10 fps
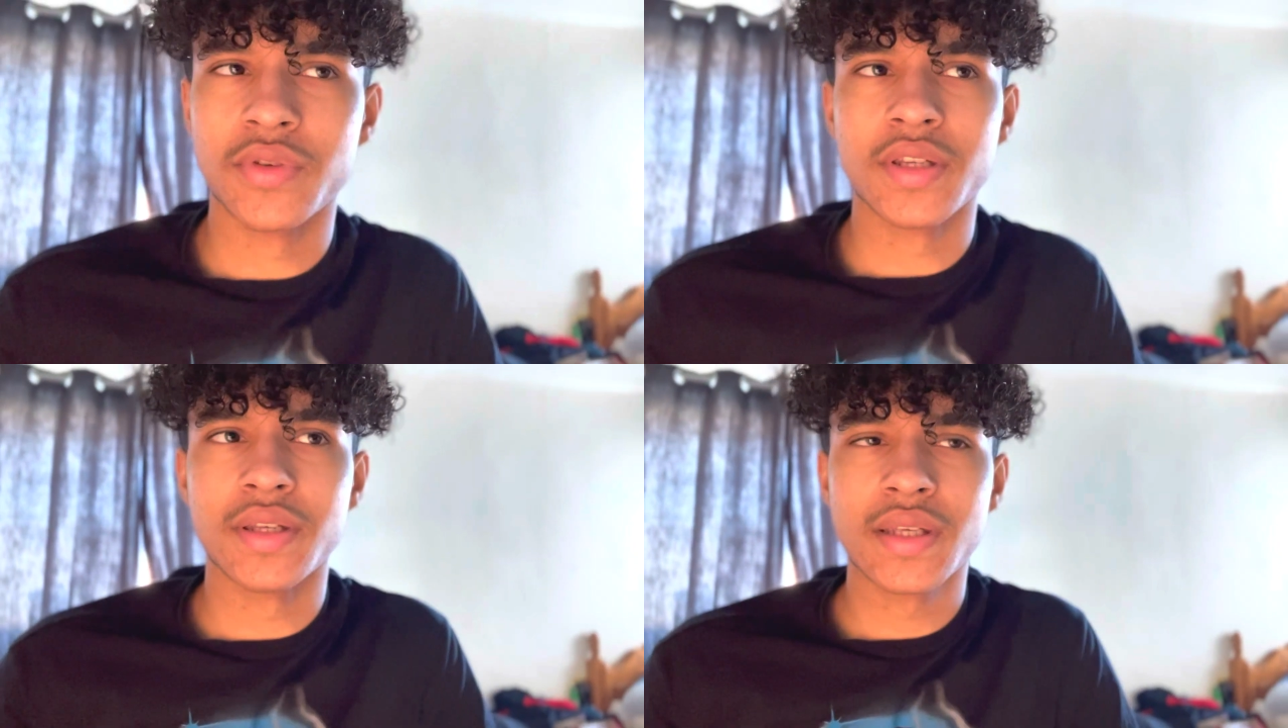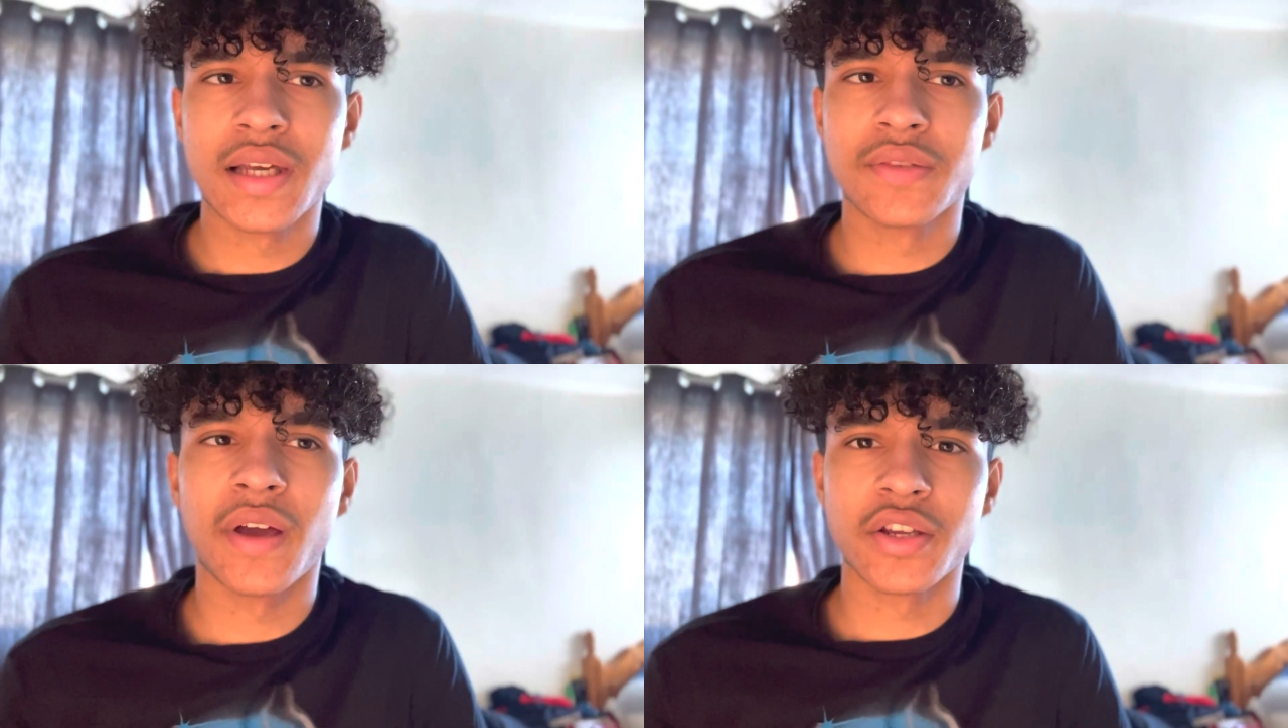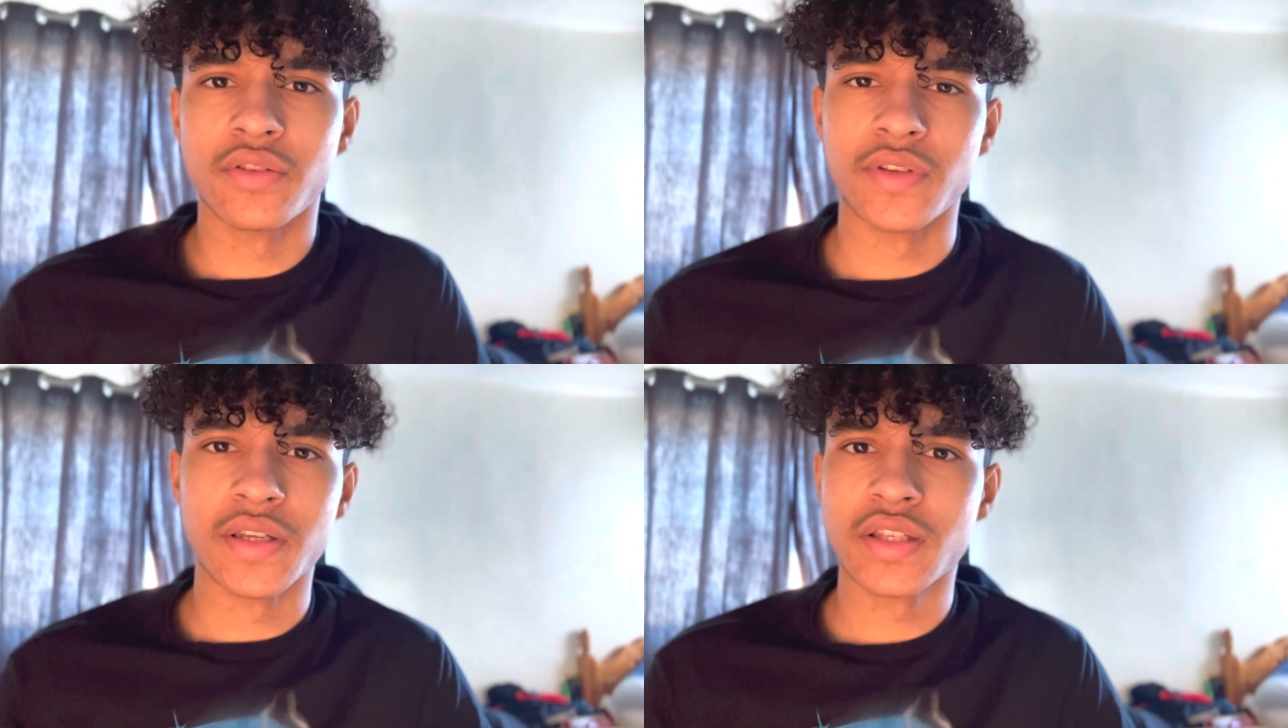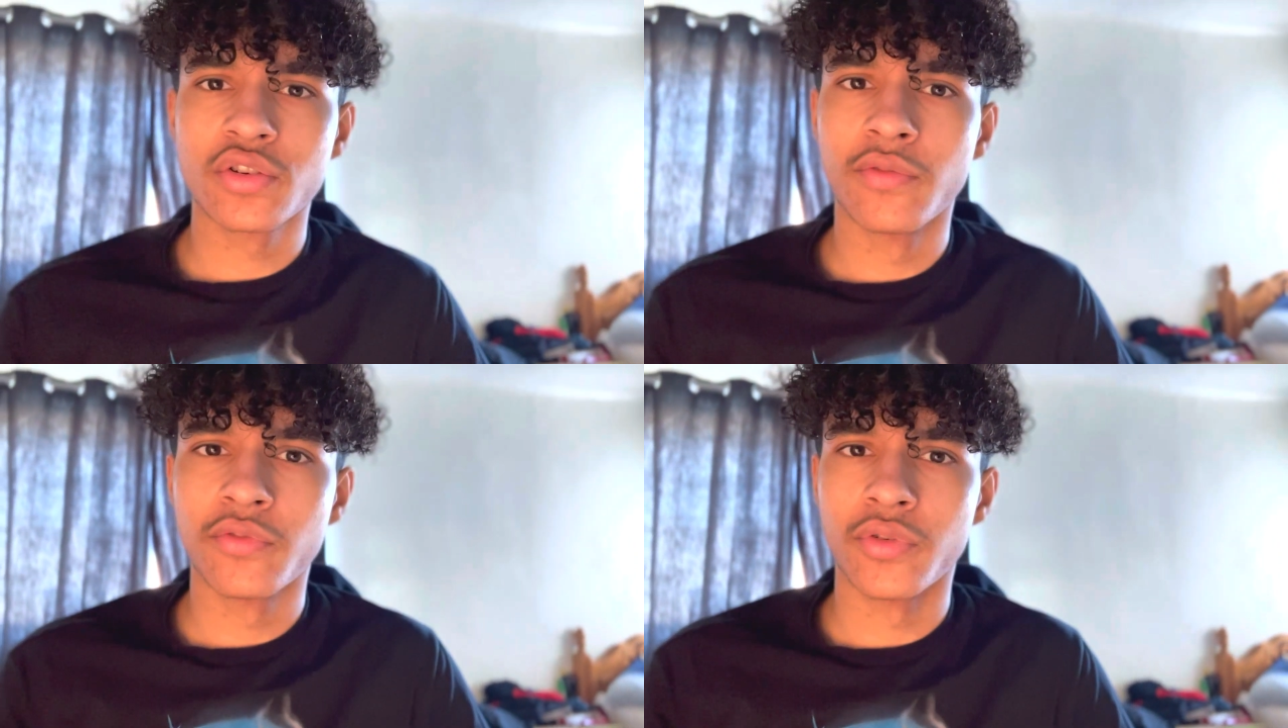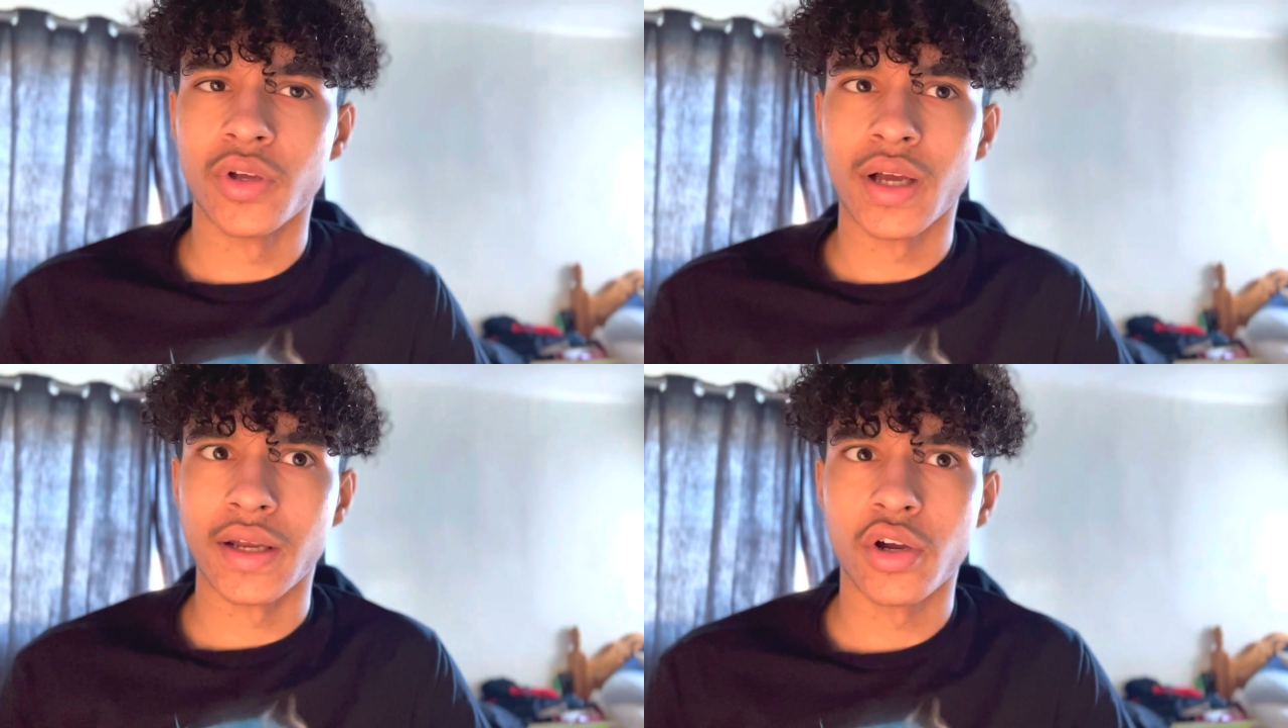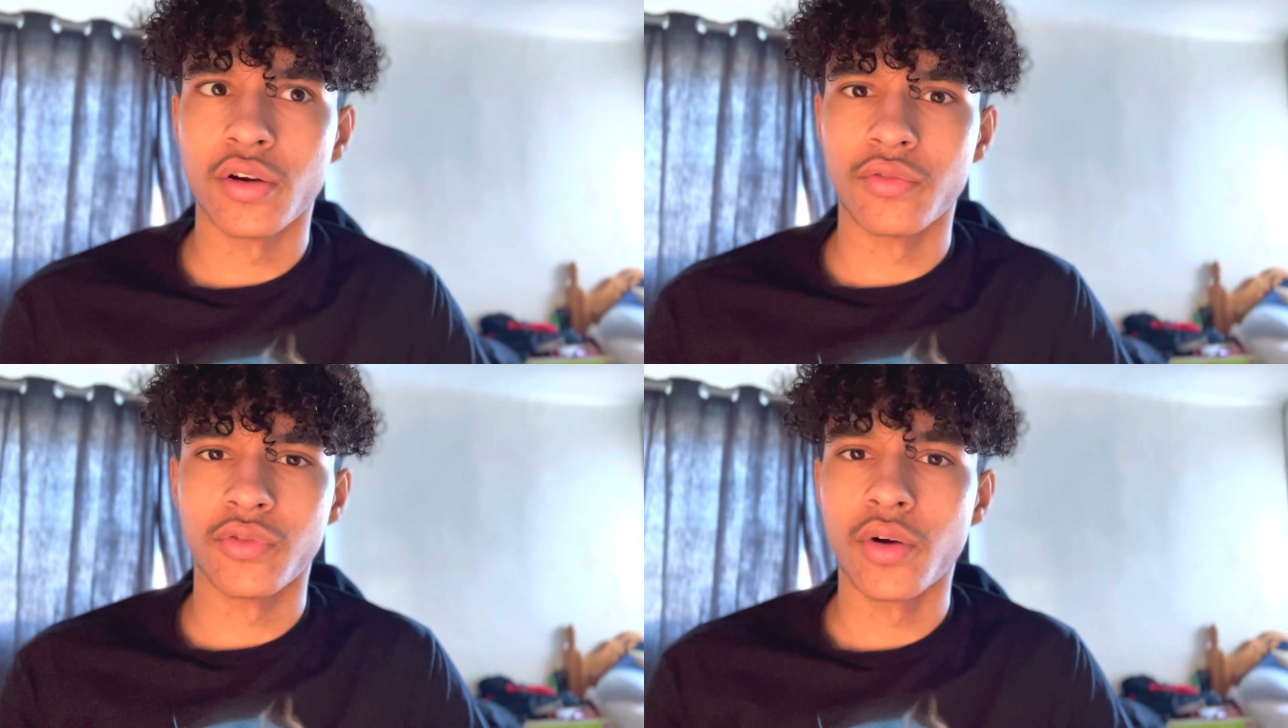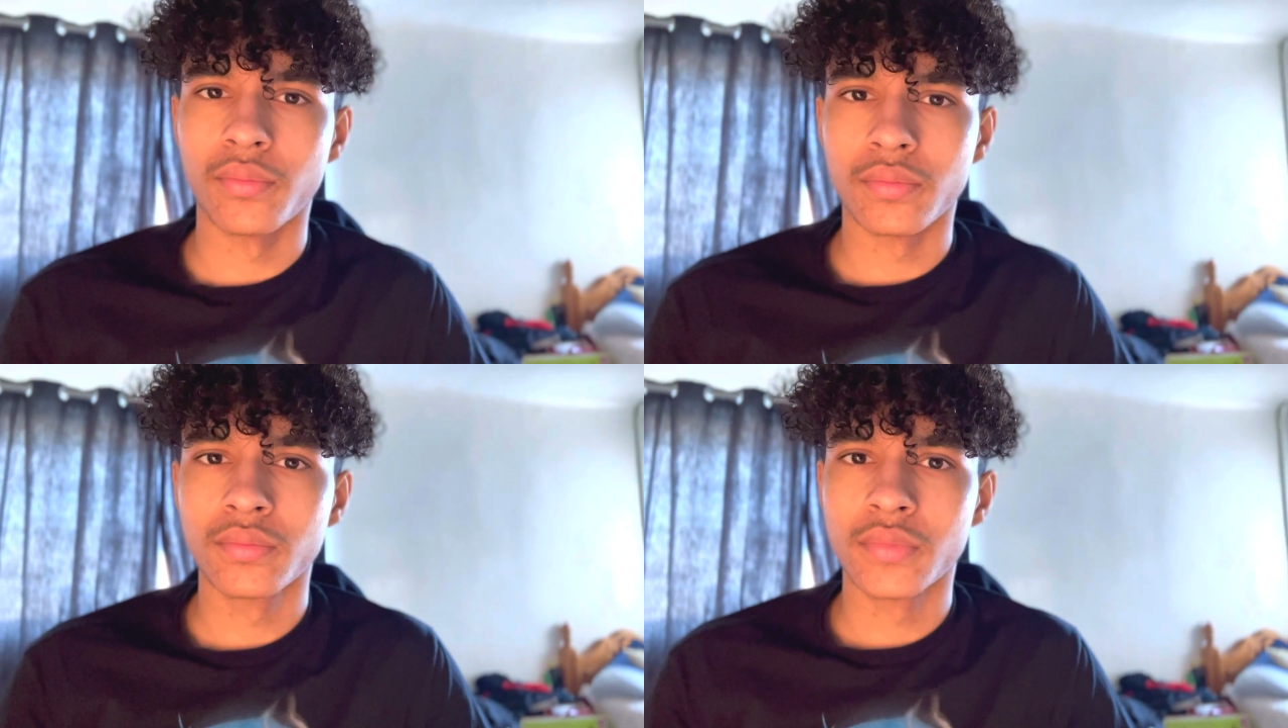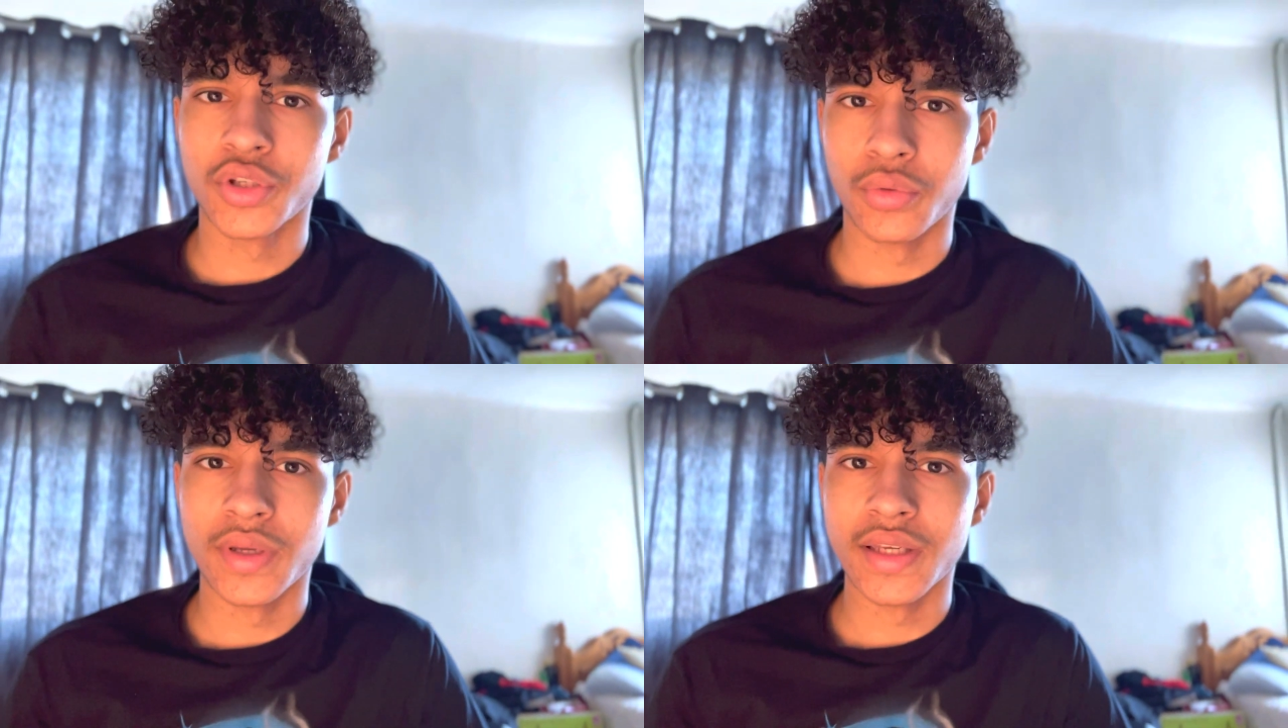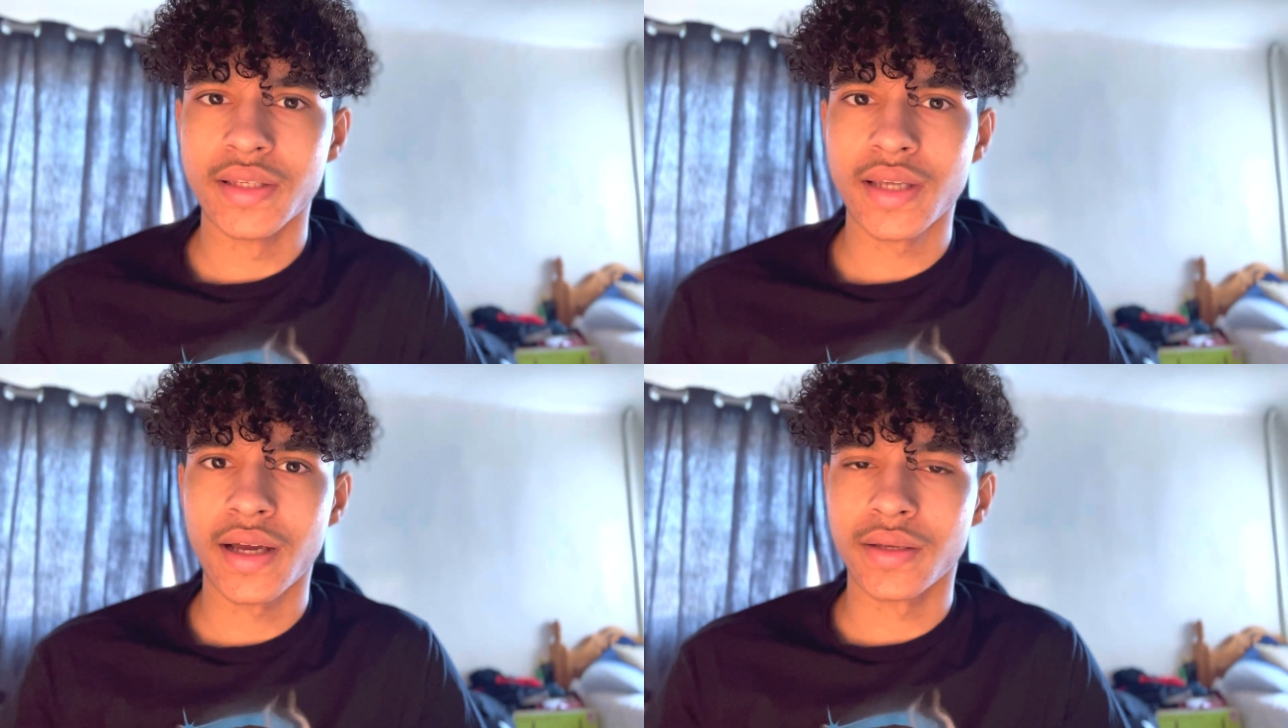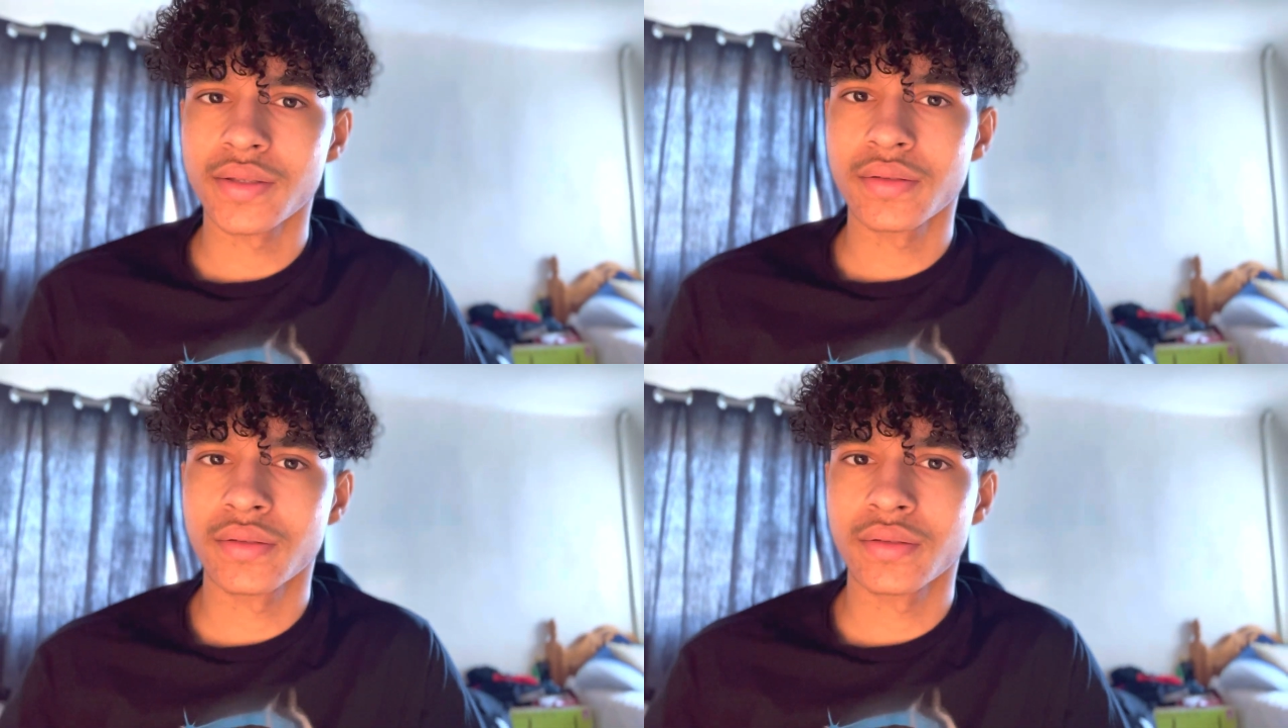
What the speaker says: was the satisfaction, the discomfort I got from doing these tasks.